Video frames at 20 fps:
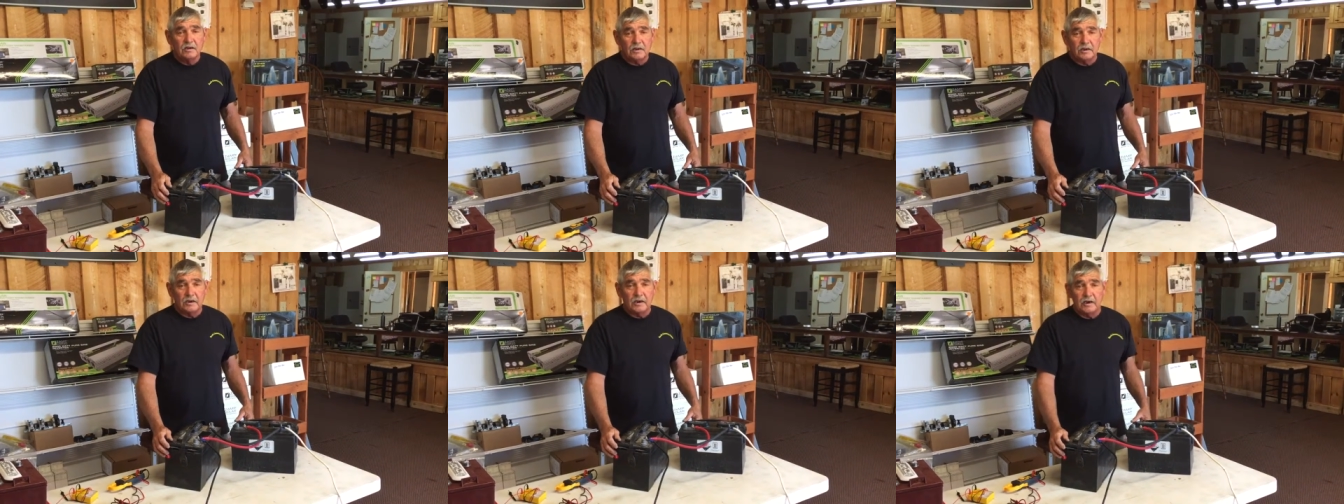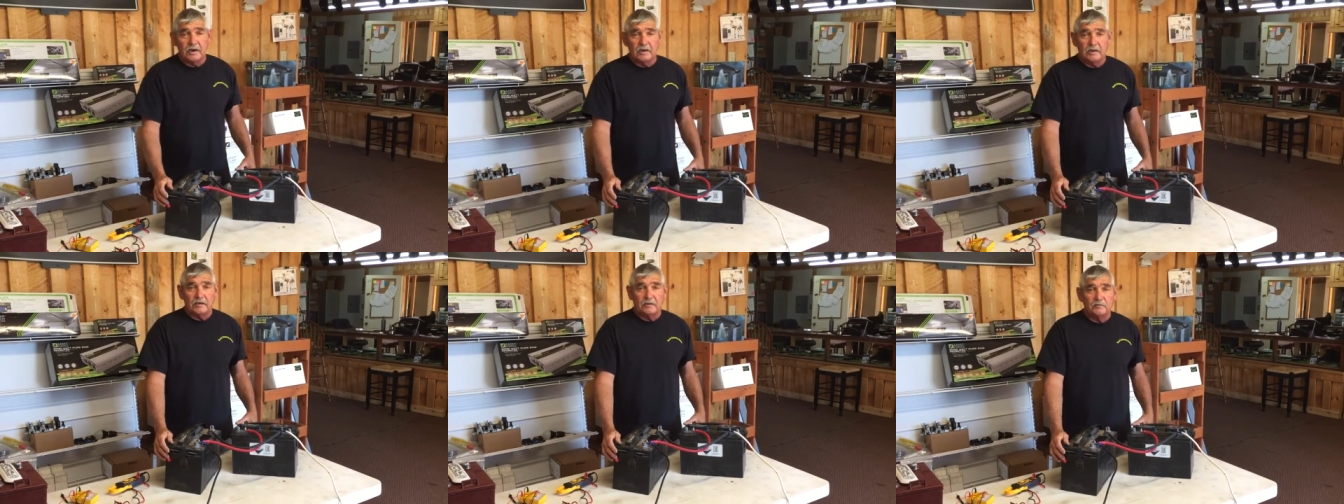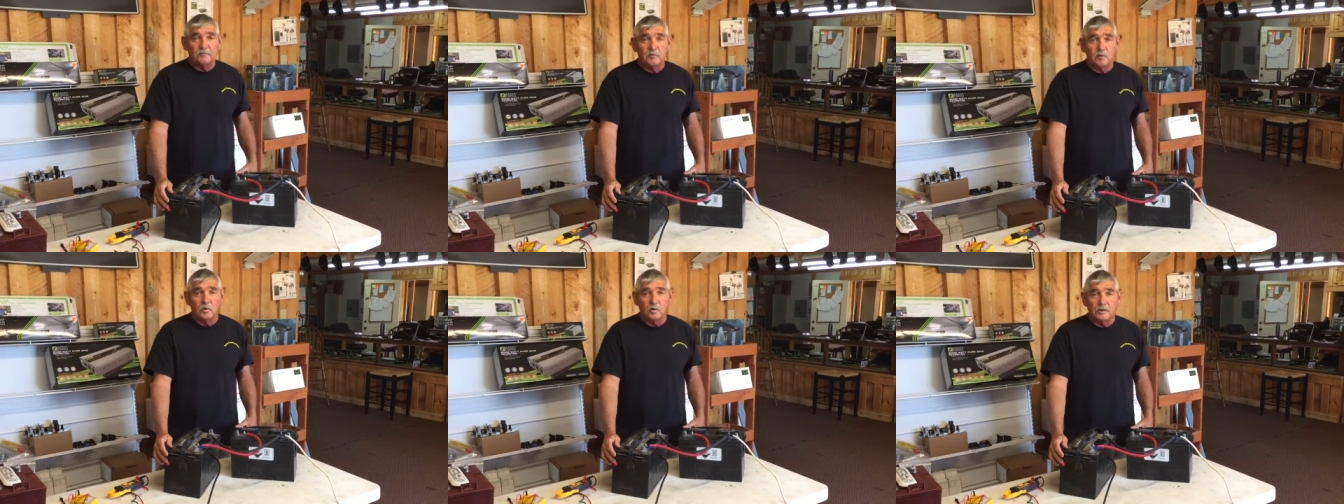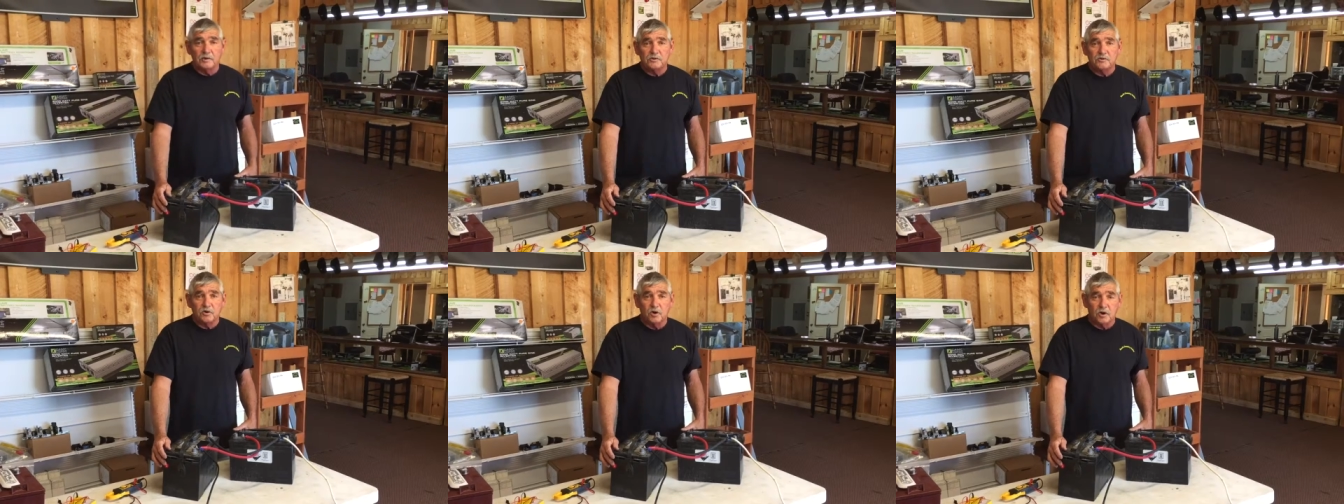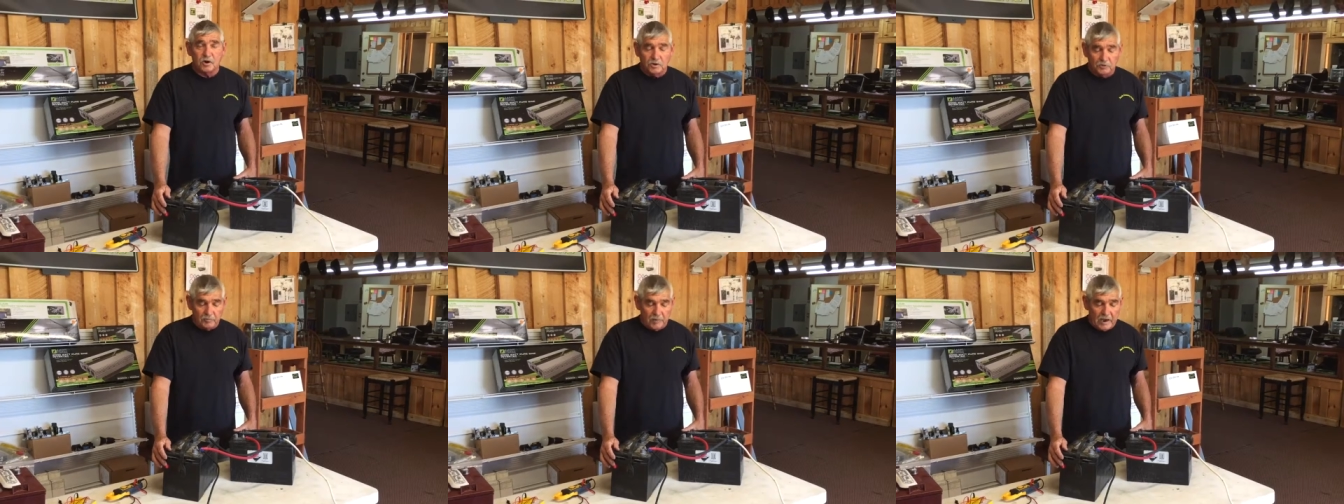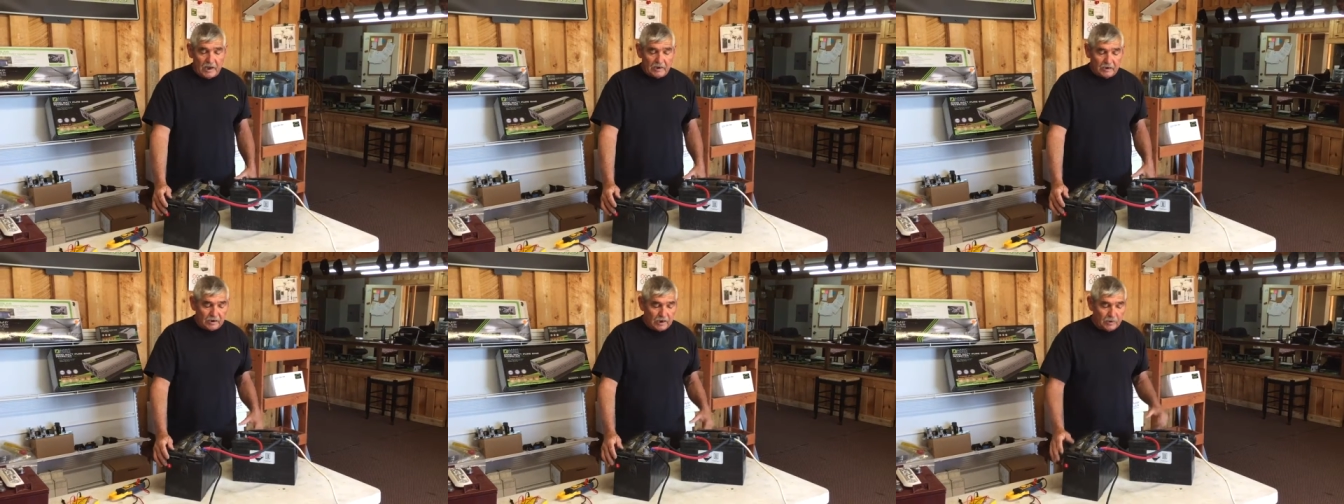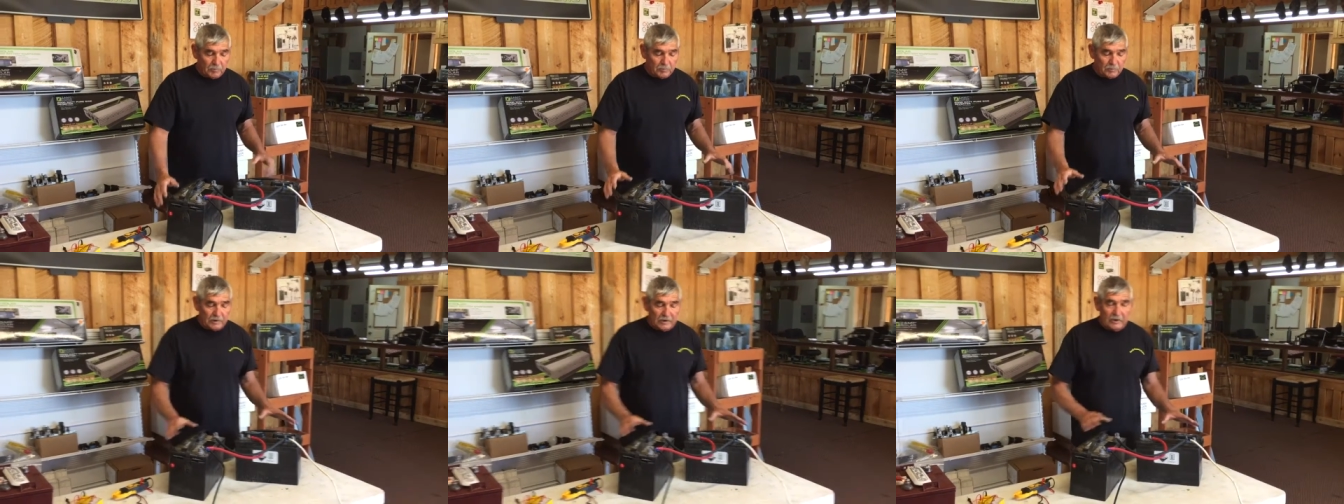to get it fully charged back
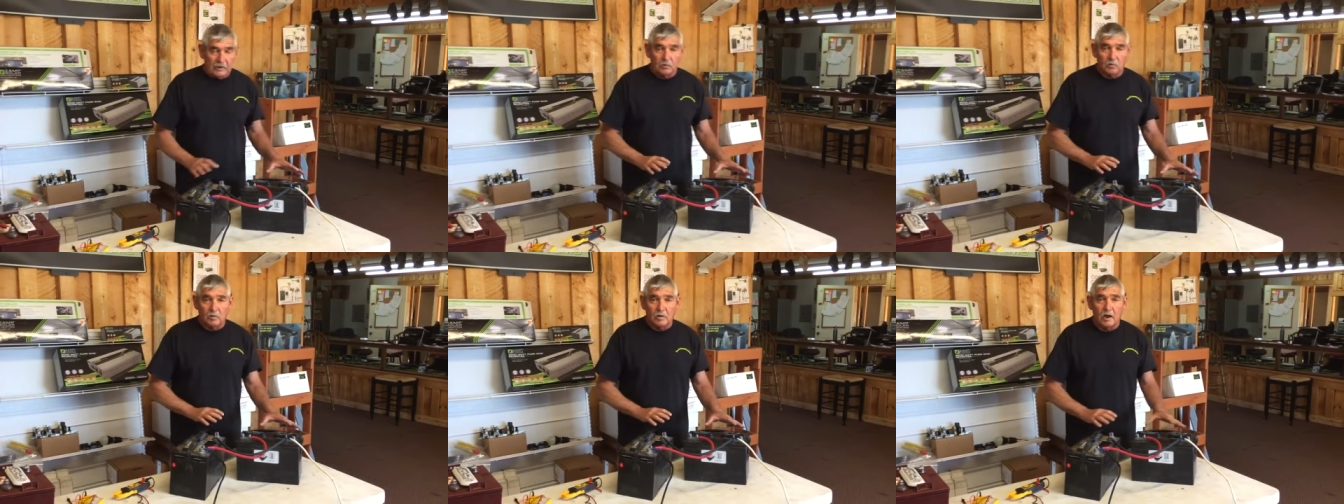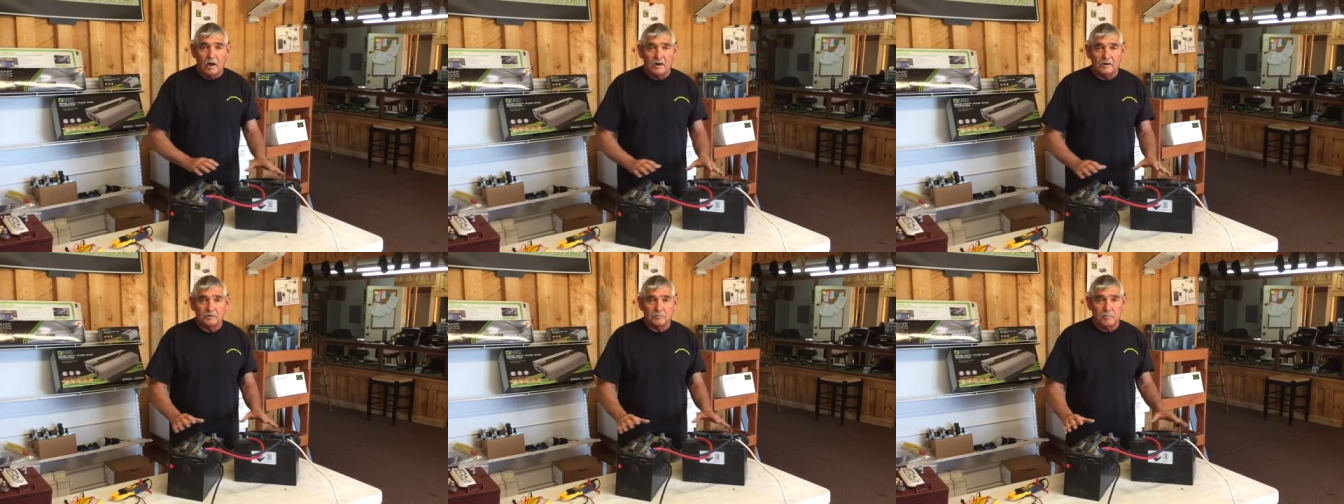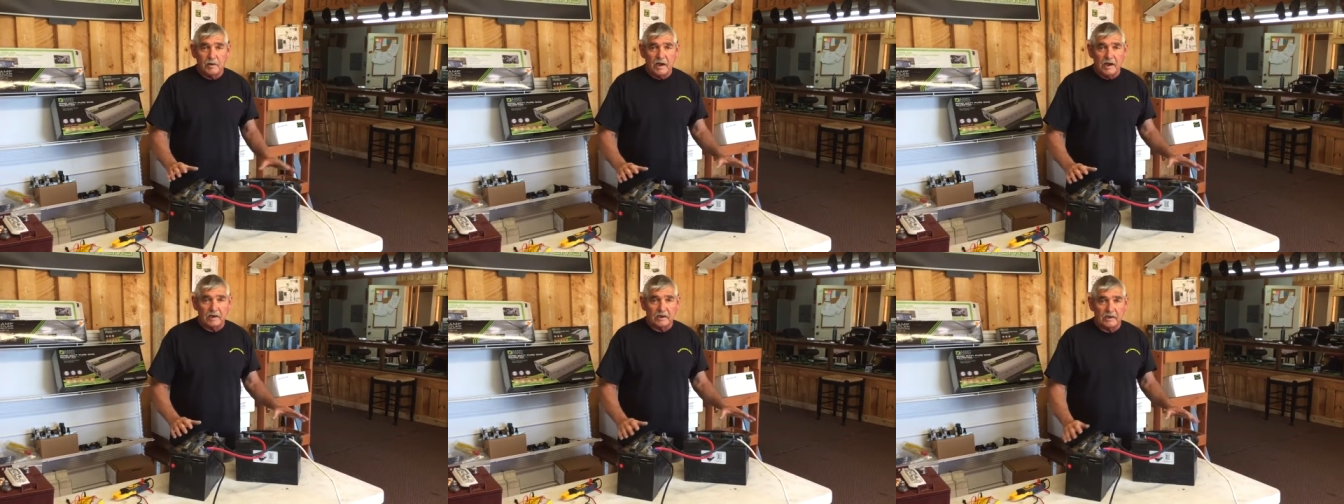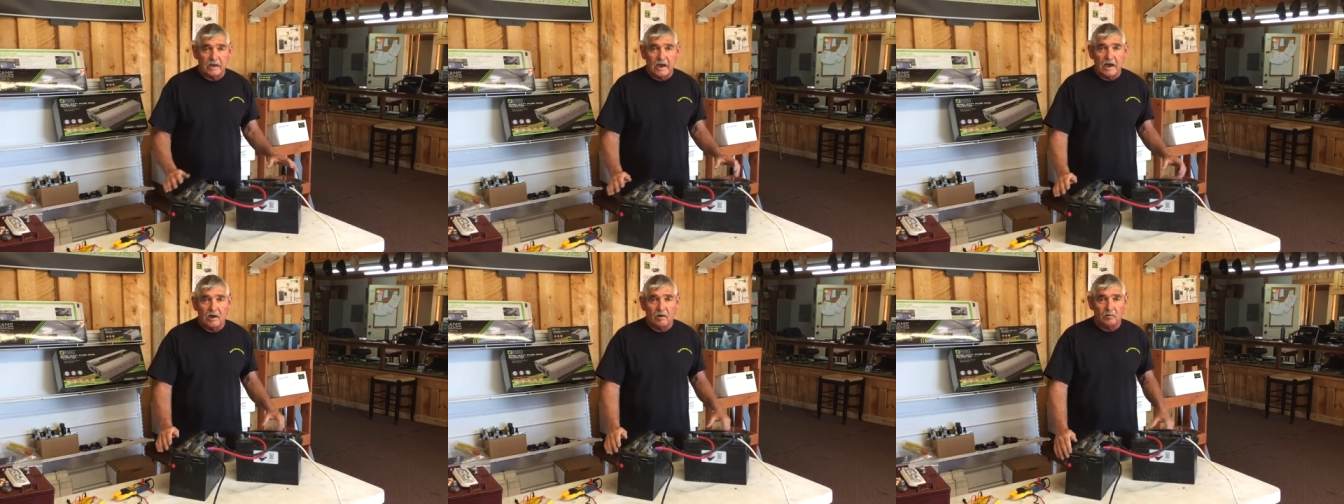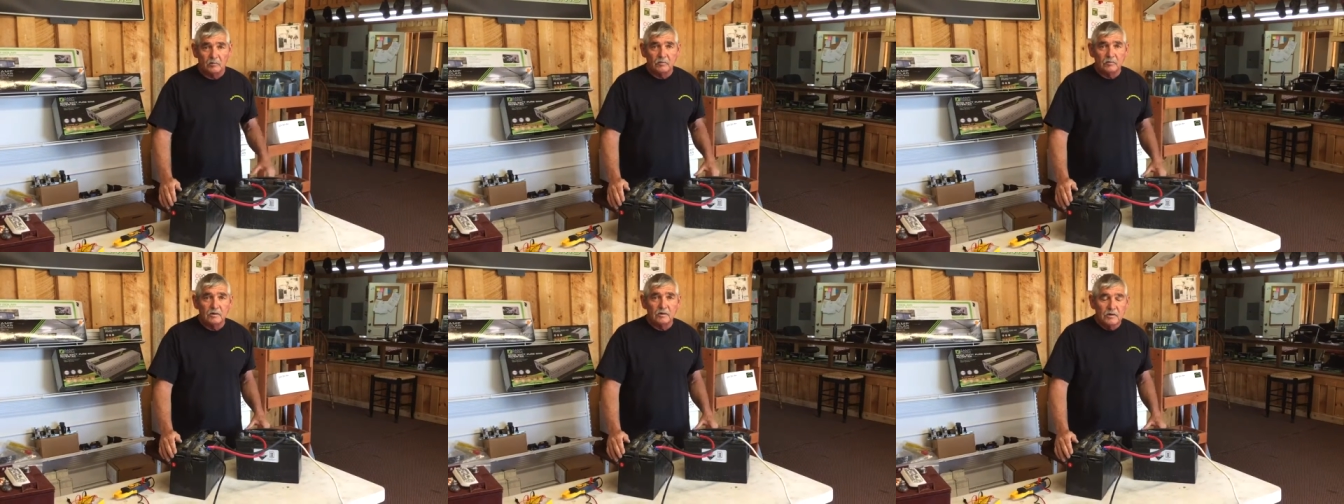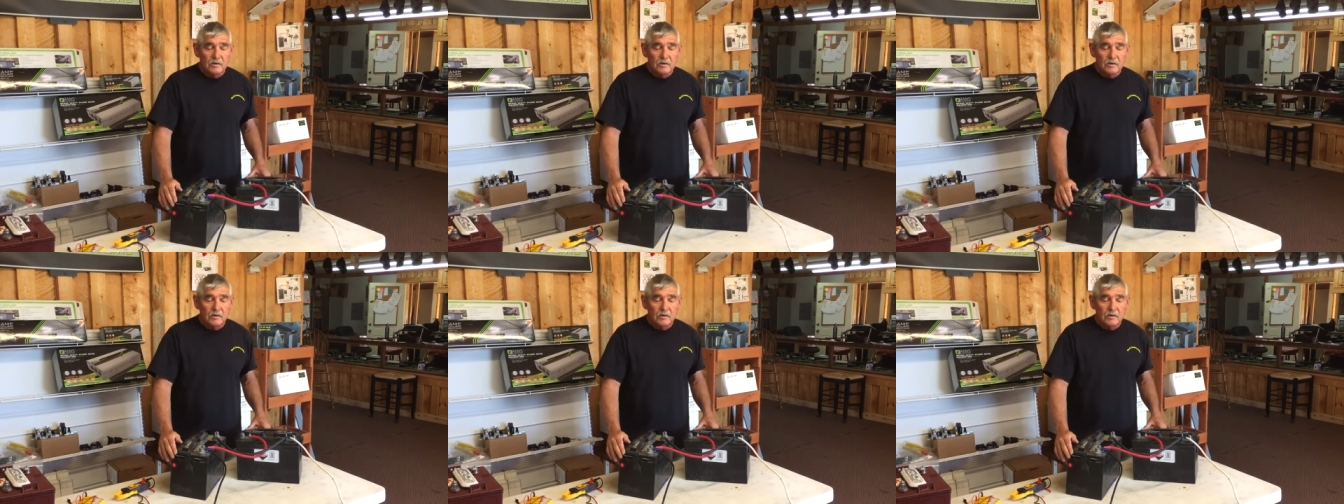up and equalized back out,